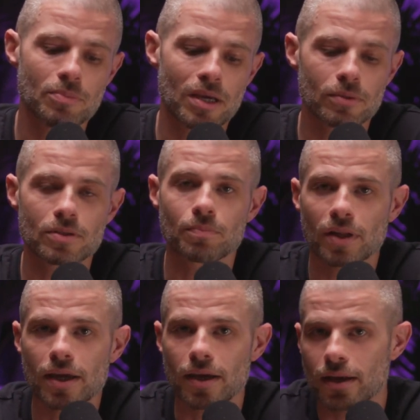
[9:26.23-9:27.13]
be able to
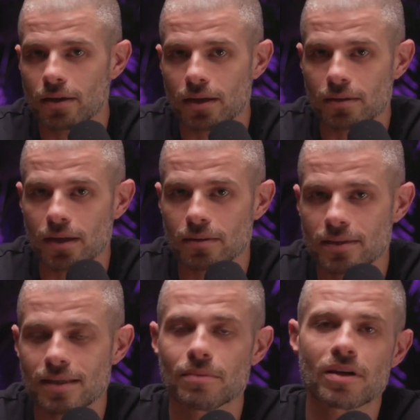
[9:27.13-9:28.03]
play
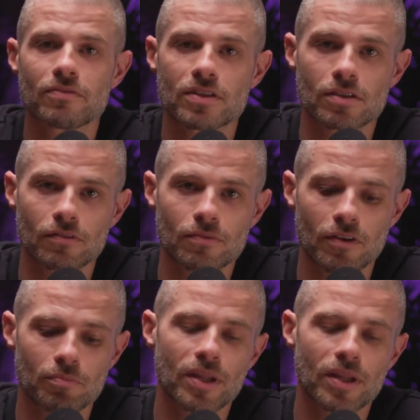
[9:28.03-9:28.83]
and take the benefits of